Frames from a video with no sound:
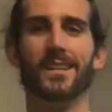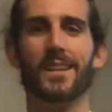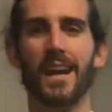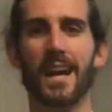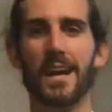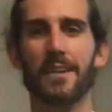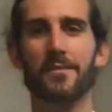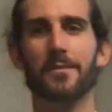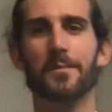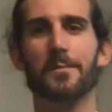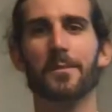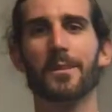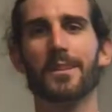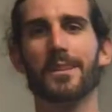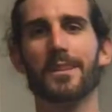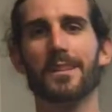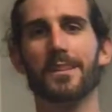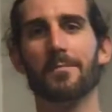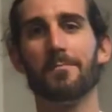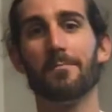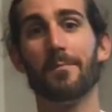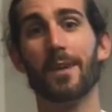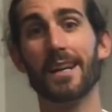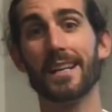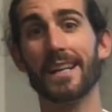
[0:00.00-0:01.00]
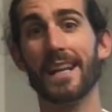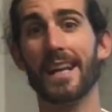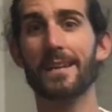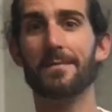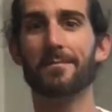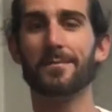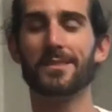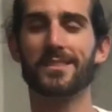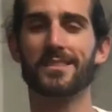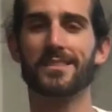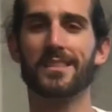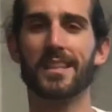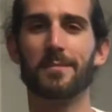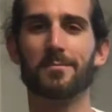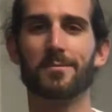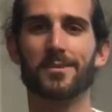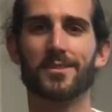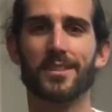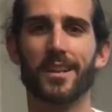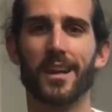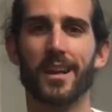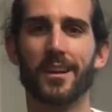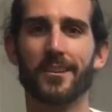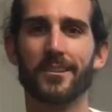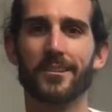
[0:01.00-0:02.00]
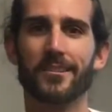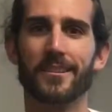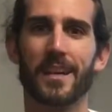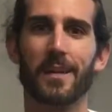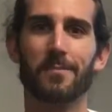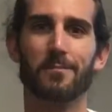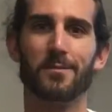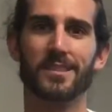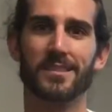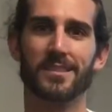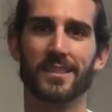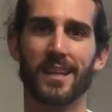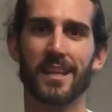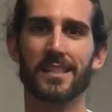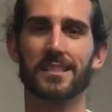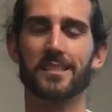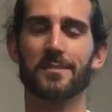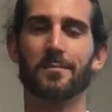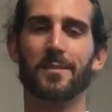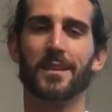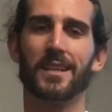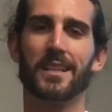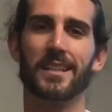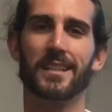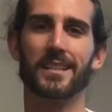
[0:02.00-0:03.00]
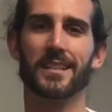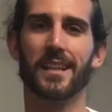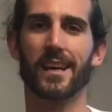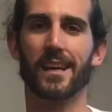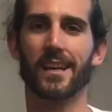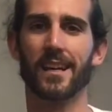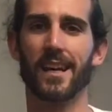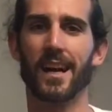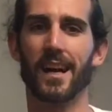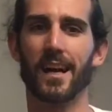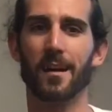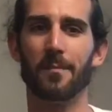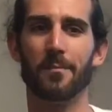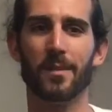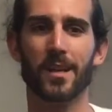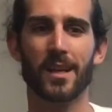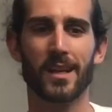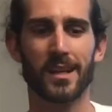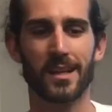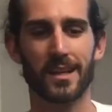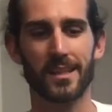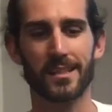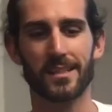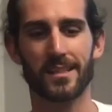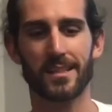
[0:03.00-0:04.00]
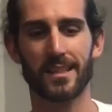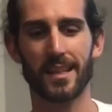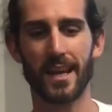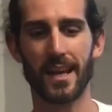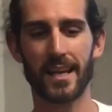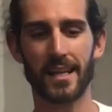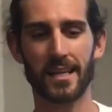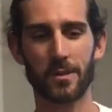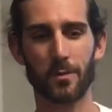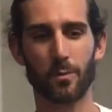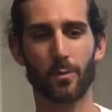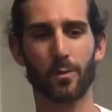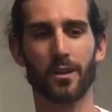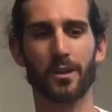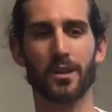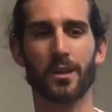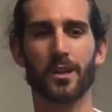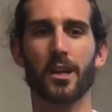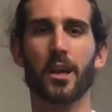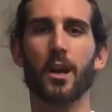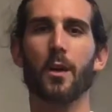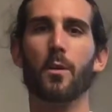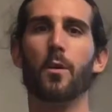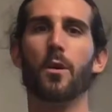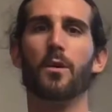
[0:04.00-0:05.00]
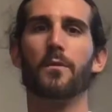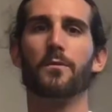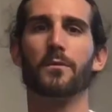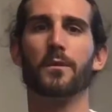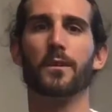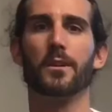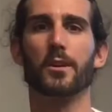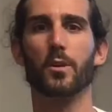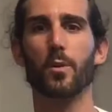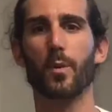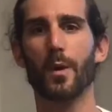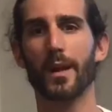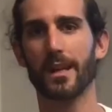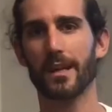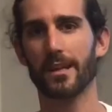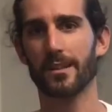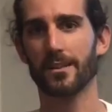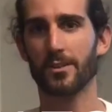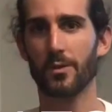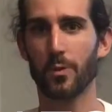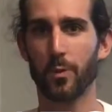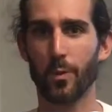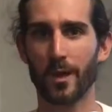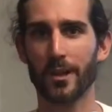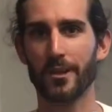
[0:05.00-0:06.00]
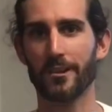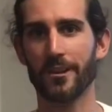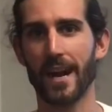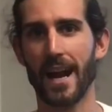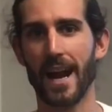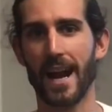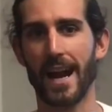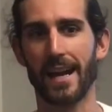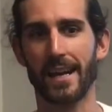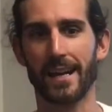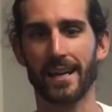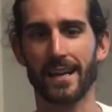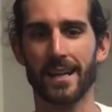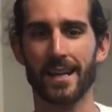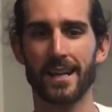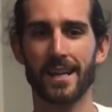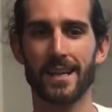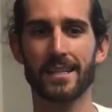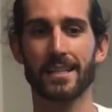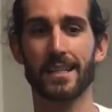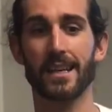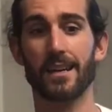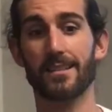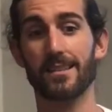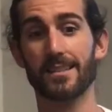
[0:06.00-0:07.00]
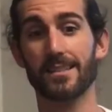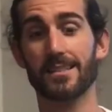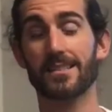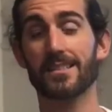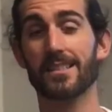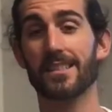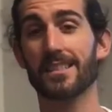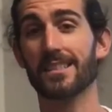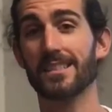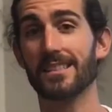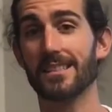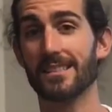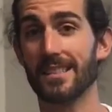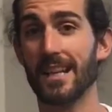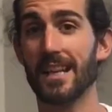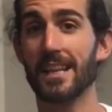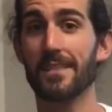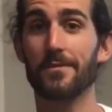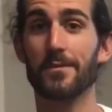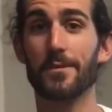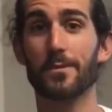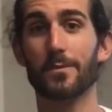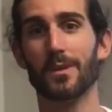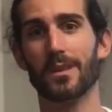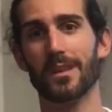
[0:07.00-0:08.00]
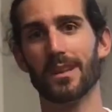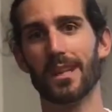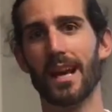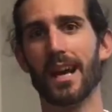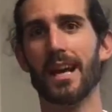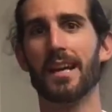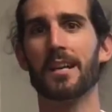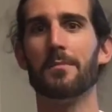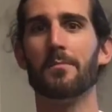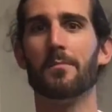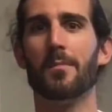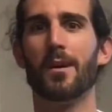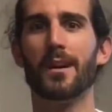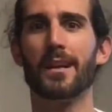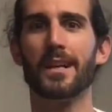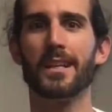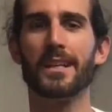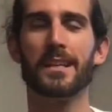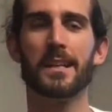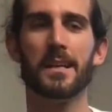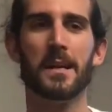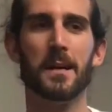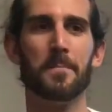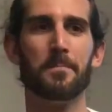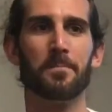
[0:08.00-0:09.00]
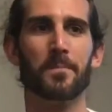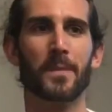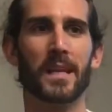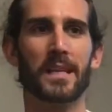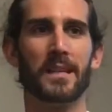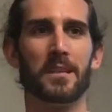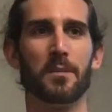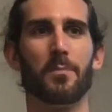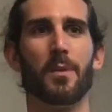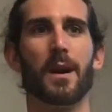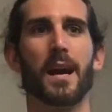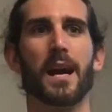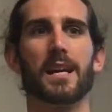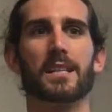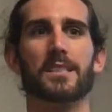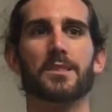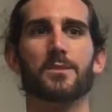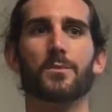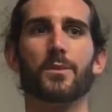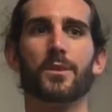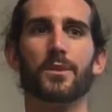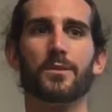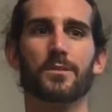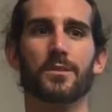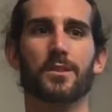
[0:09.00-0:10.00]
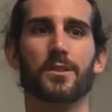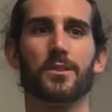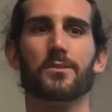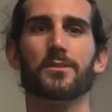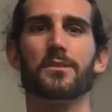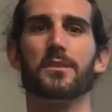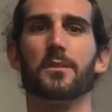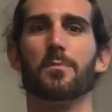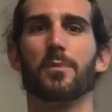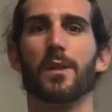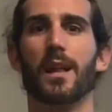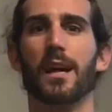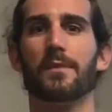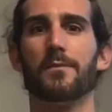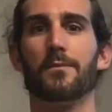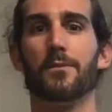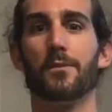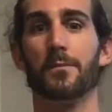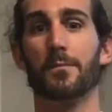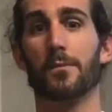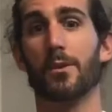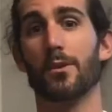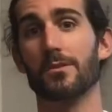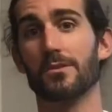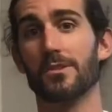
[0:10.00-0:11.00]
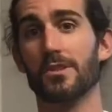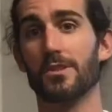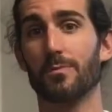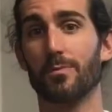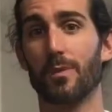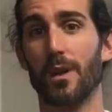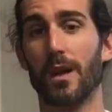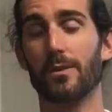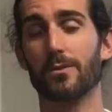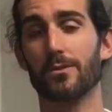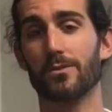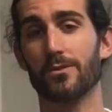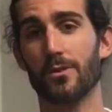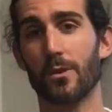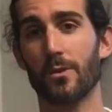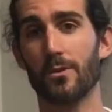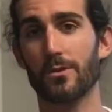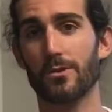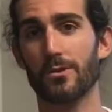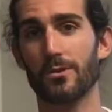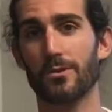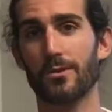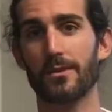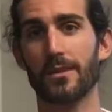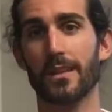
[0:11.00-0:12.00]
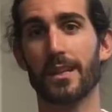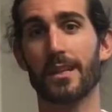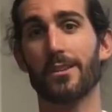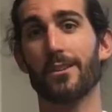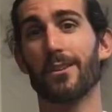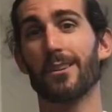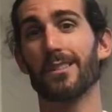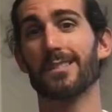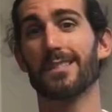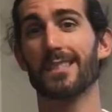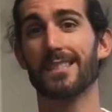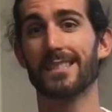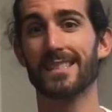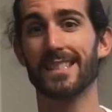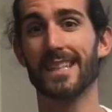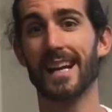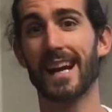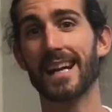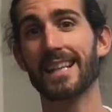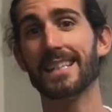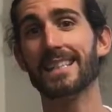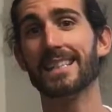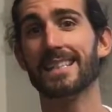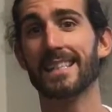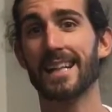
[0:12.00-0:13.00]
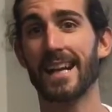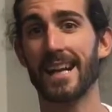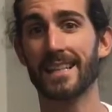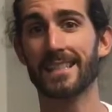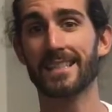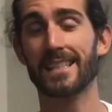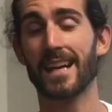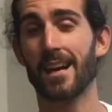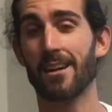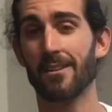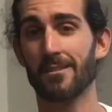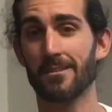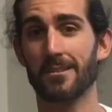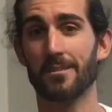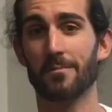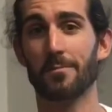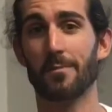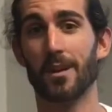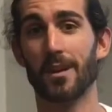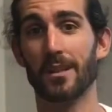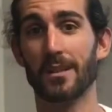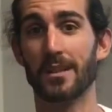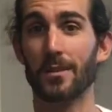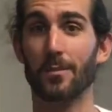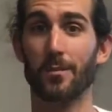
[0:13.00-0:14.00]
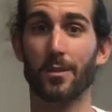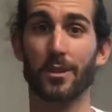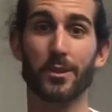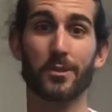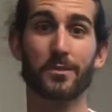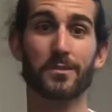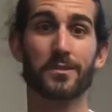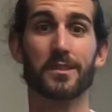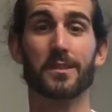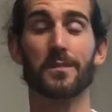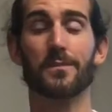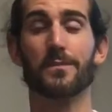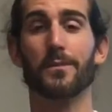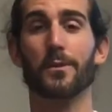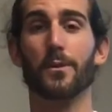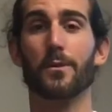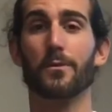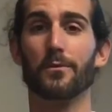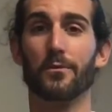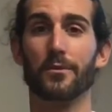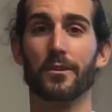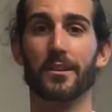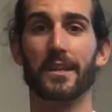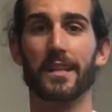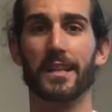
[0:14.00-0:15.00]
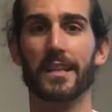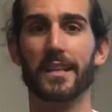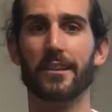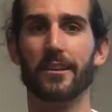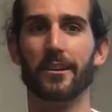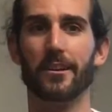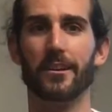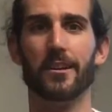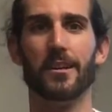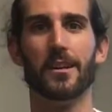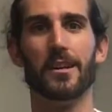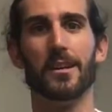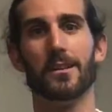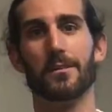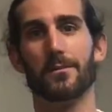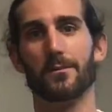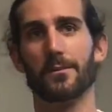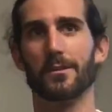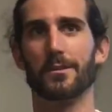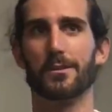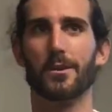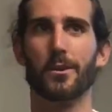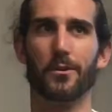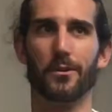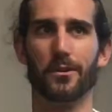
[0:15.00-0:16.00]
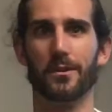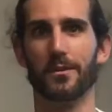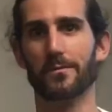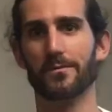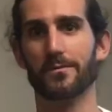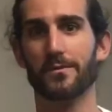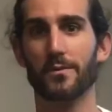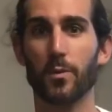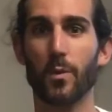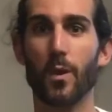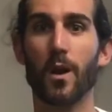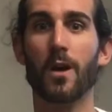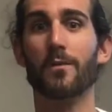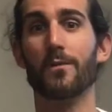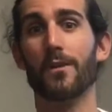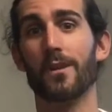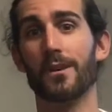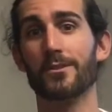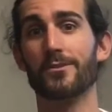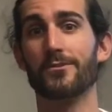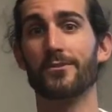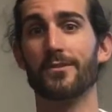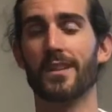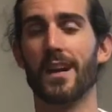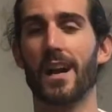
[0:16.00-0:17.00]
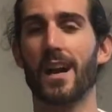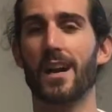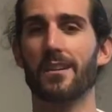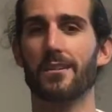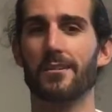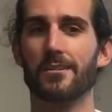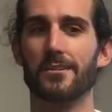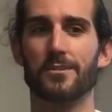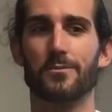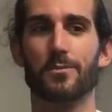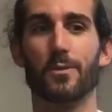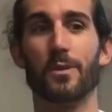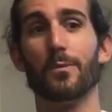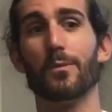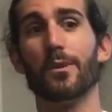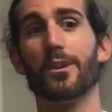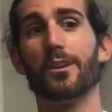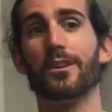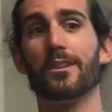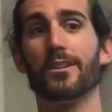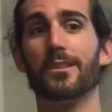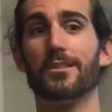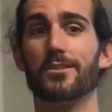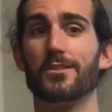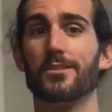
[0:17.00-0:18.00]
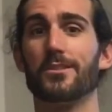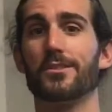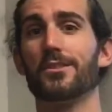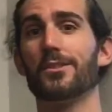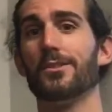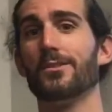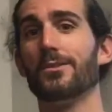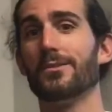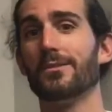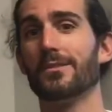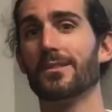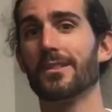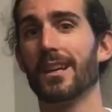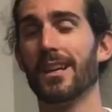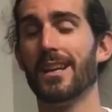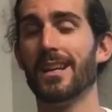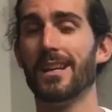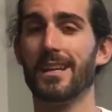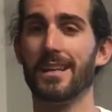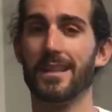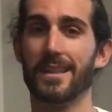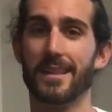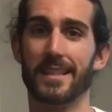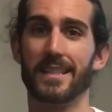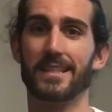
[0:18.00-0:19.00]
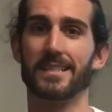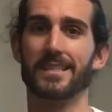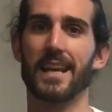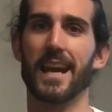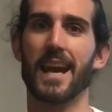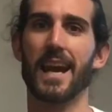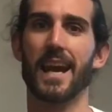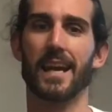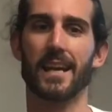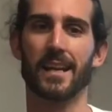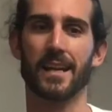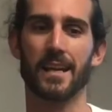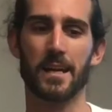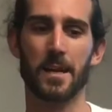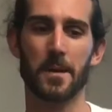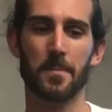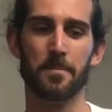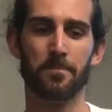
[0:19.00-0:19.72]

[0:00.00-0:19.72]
Hey everybody, my name is Tim Stodz. I'm with stodzy media dot com. Today we're going to go over a quick Twitter hack. Now this is going to save you a lot of money. In the past we used to use a platform called Sprout Social. It cost us ninety-nine dollars a month and we used it for over a year for a total of twelve hundred dollars when we could have just used this hack.